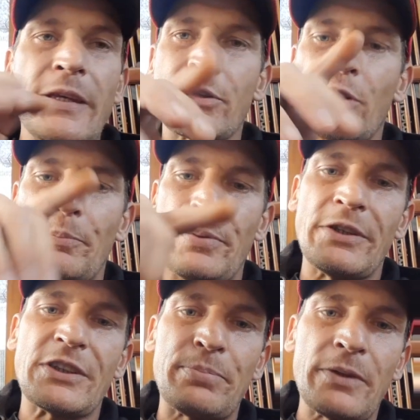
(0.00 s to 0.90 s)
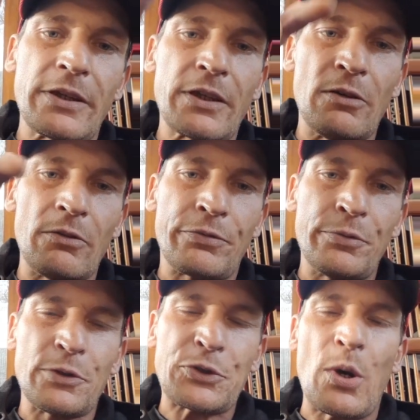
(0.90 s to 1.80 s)
It's got a big split going
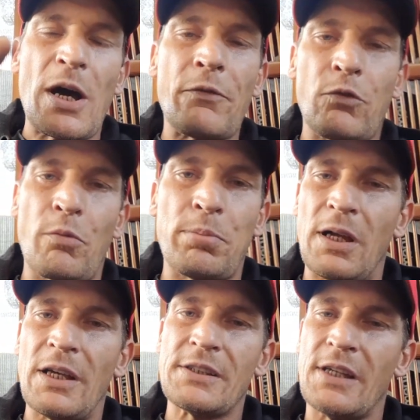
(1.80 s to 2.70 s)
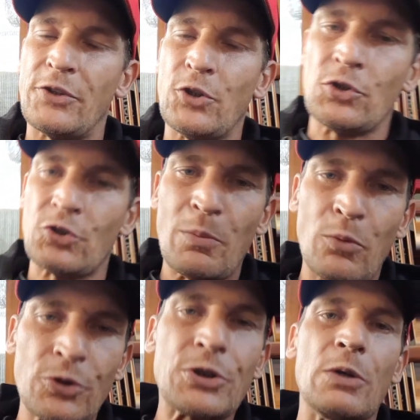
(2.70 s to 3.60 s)
through it, so I have to replace that too, so I'm
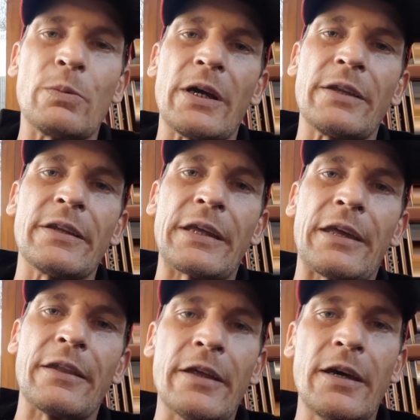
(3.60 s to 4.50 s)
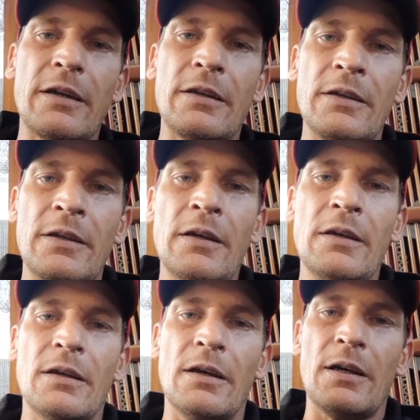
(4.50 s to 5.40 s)
also waiting to get that.
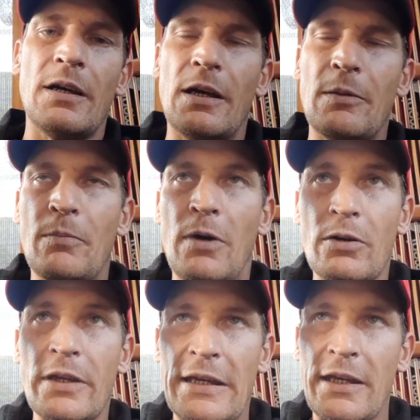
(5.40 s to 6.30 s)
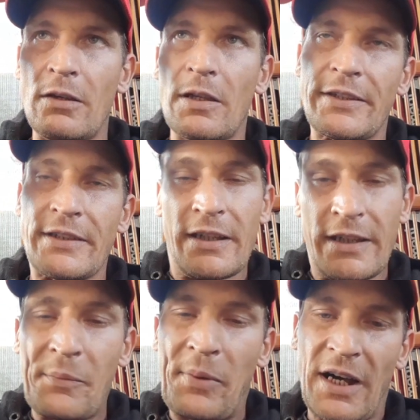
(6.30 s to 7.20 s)
I'll go get all that done,
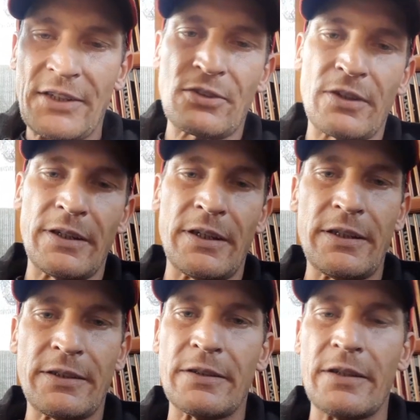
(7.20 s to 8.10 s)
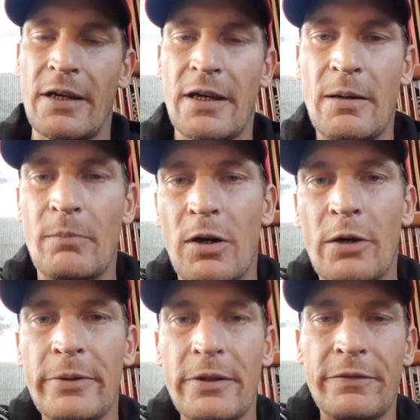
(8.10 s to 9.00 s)
get the parts I need, and
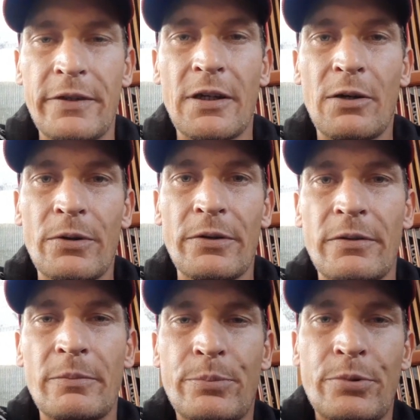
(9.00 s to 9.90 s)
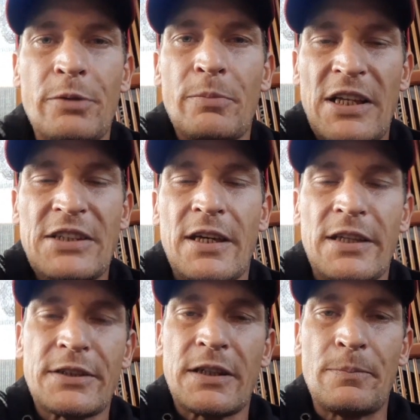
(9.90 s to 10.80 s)
I'll be videoing pretty much
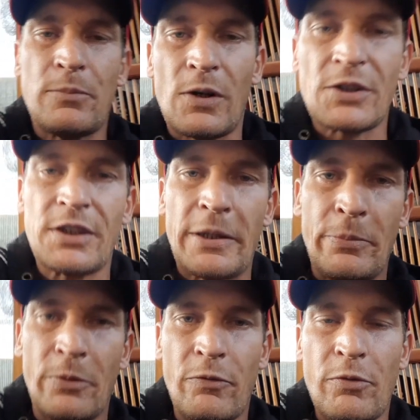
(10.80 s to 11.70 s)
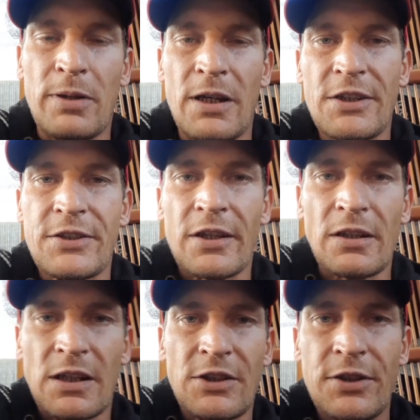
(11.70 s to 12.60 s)
that step by step of replacing the
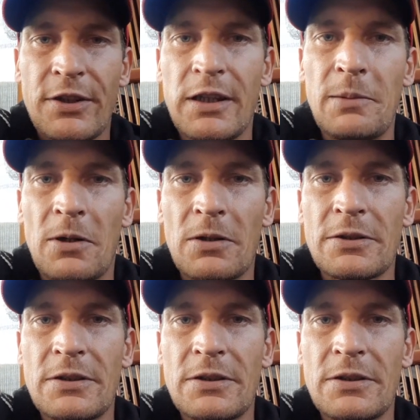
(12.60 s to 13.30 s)
clutch and the gearbox.